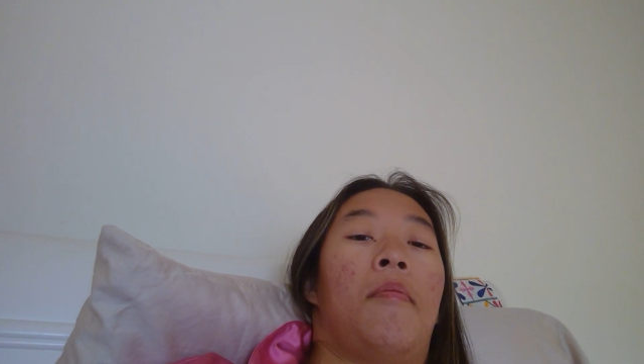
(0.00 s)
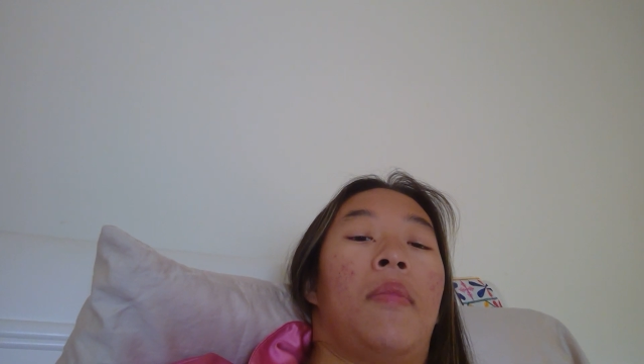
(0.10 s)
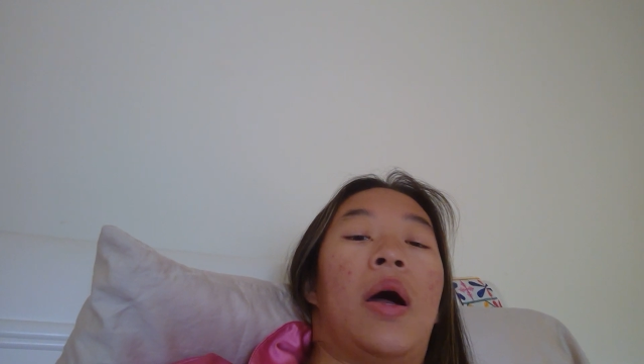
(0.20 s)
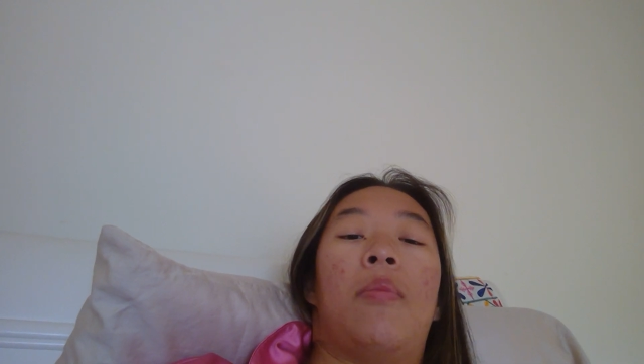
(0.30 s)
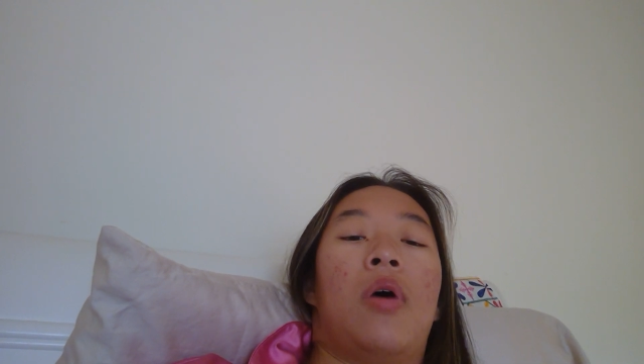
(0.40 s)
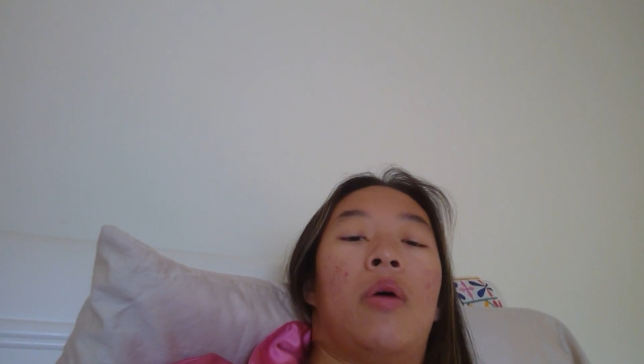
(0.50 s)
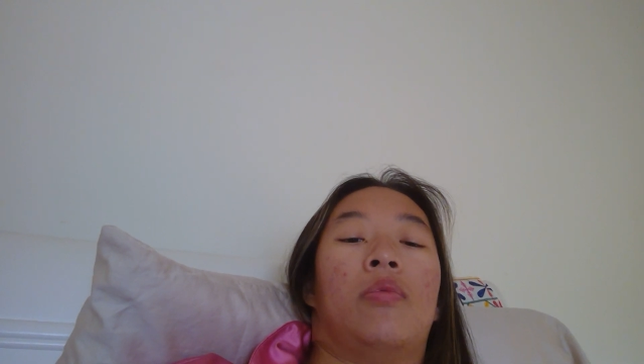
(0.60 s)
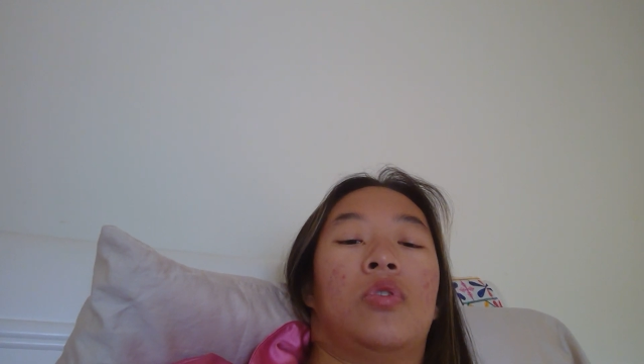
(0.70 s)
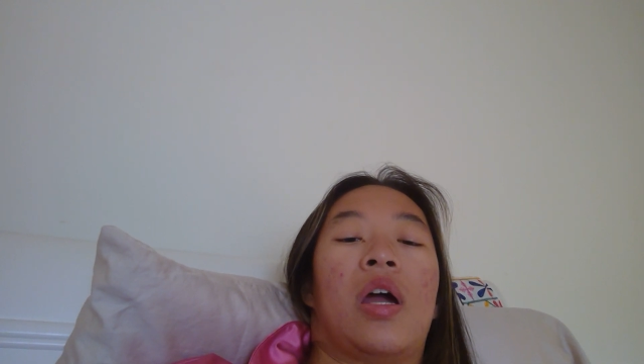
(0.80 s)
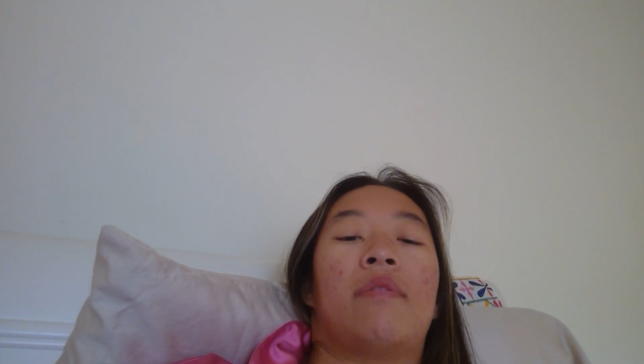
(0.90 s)
My
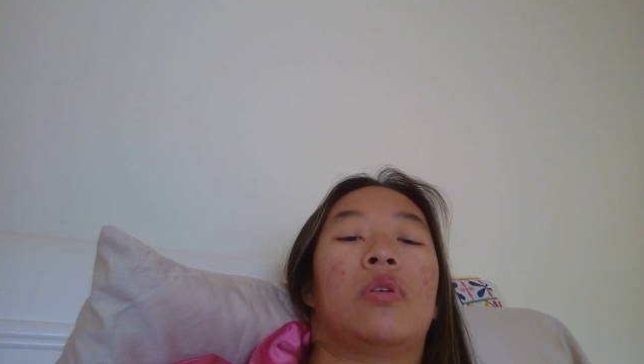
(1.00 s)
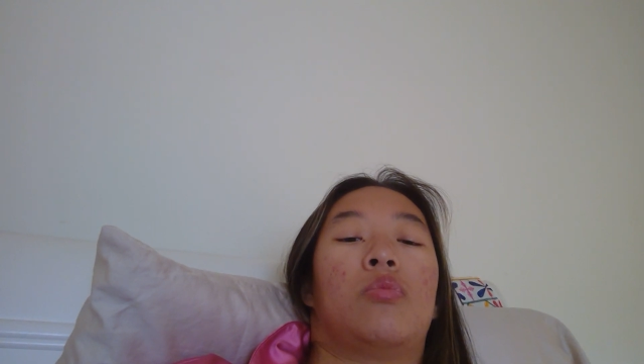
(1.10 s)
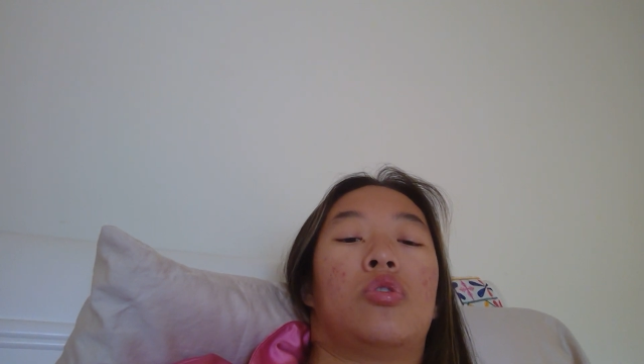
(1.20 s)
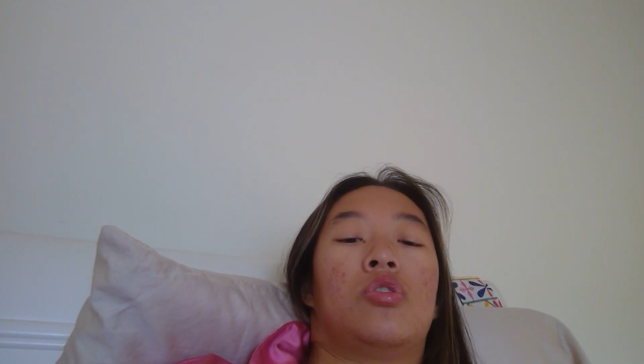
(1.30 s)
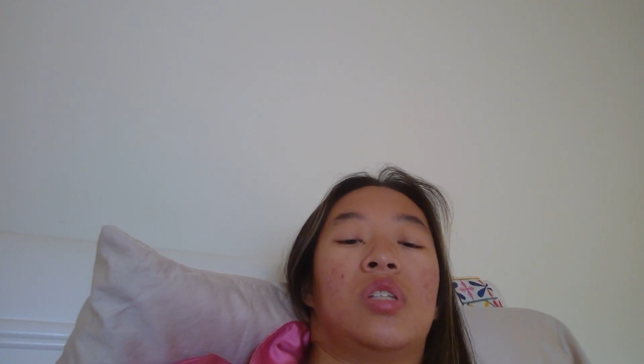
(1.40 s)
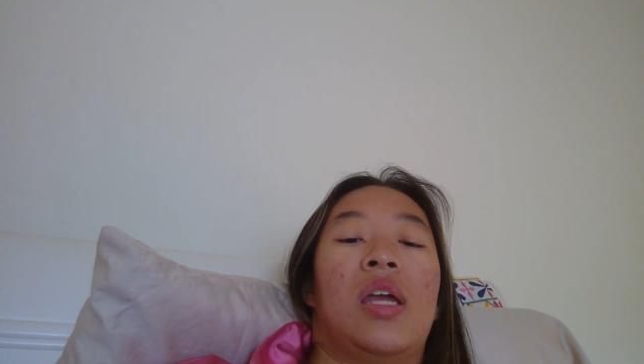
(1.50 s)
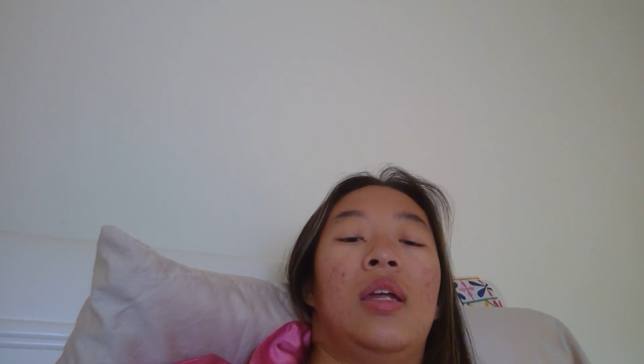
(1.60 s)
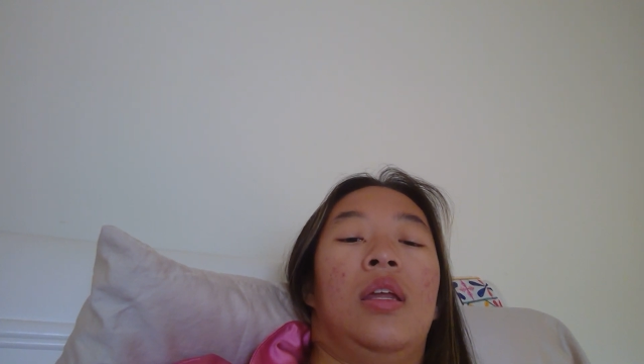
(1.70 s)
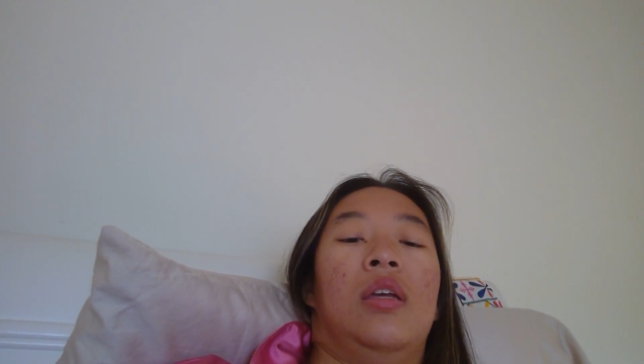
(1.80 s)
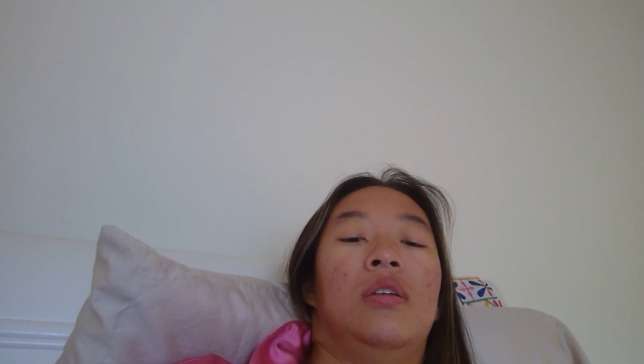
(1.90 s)
mom drives a
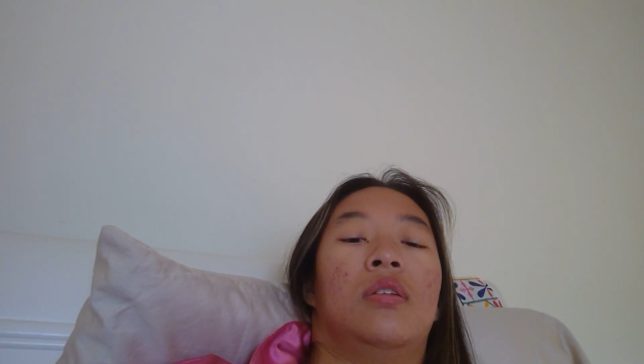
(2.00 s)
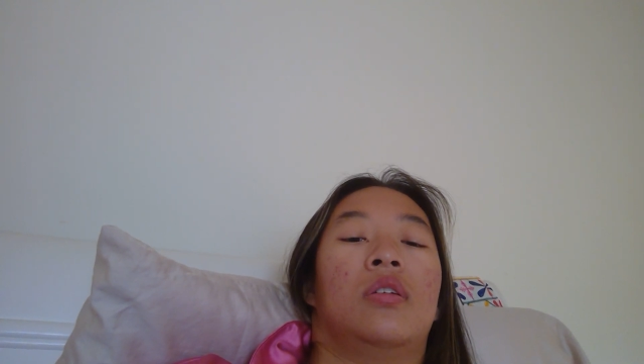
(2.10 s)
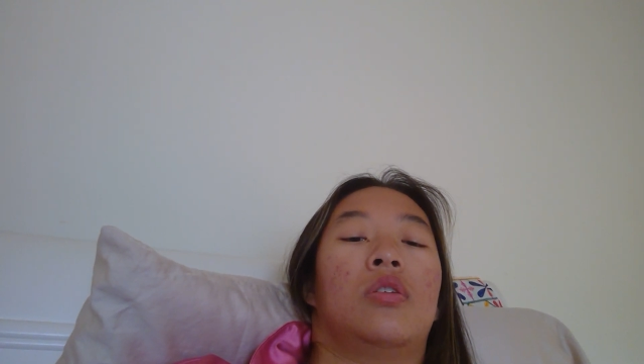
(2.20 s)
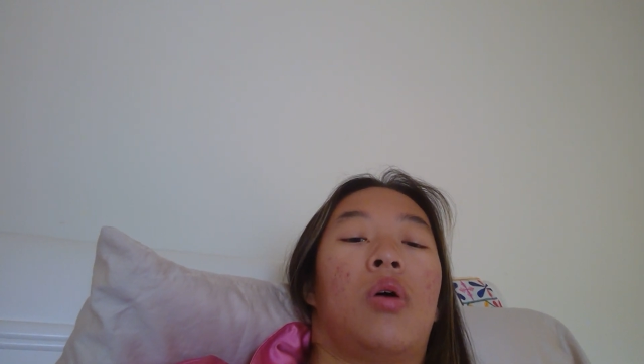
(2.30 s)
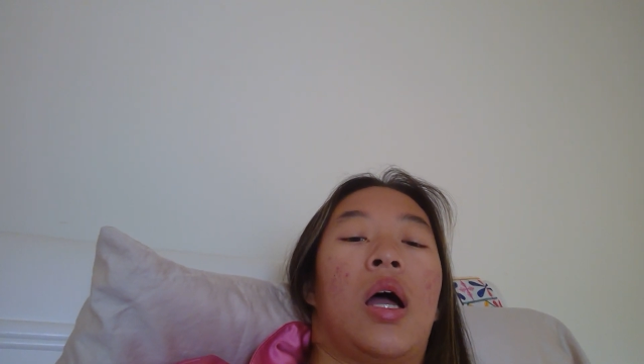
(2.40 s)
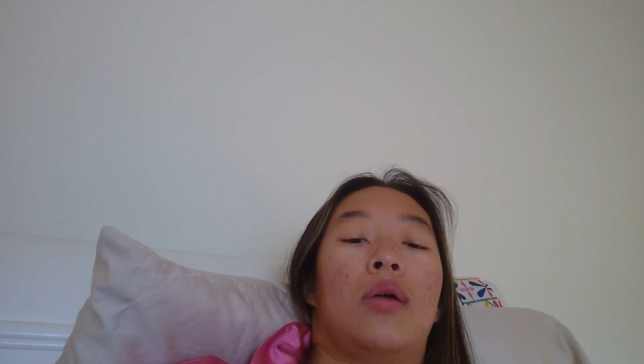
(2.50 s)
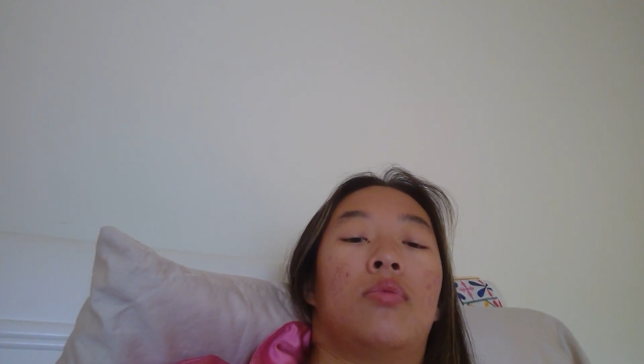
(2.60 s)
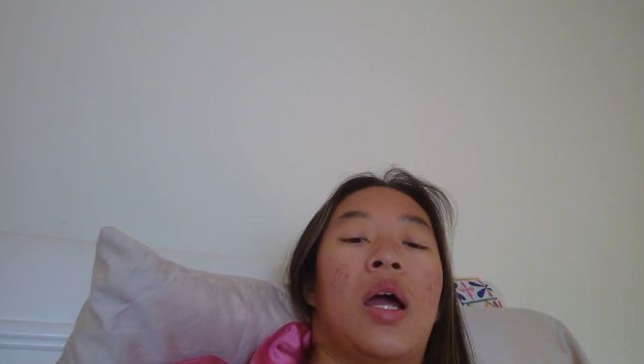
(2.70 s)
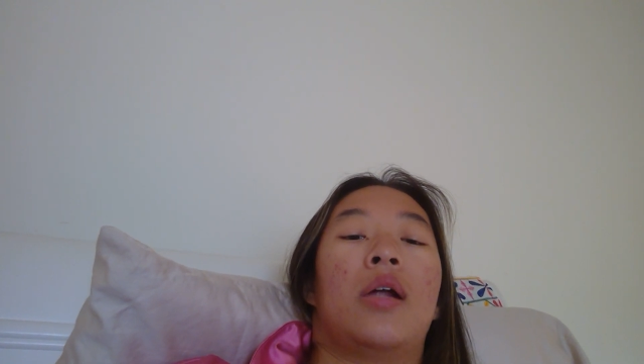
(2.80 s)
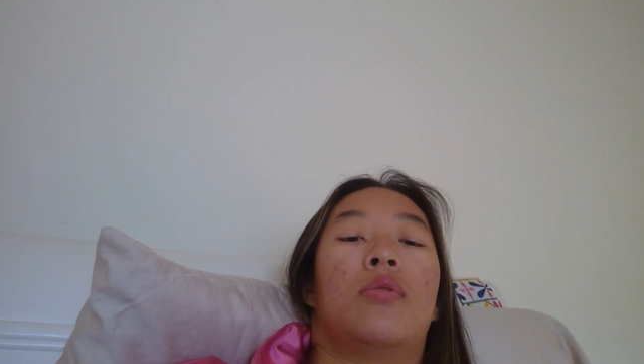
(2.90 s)
Mercedes, so I
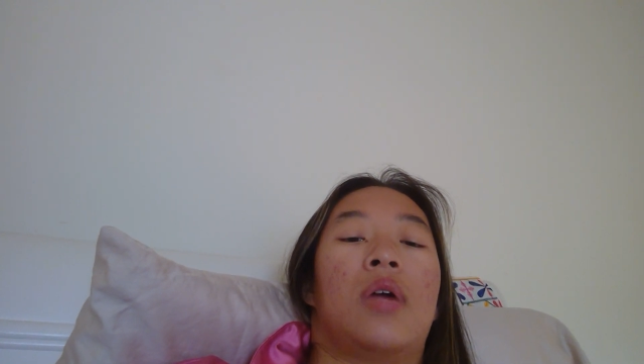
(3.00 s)
ride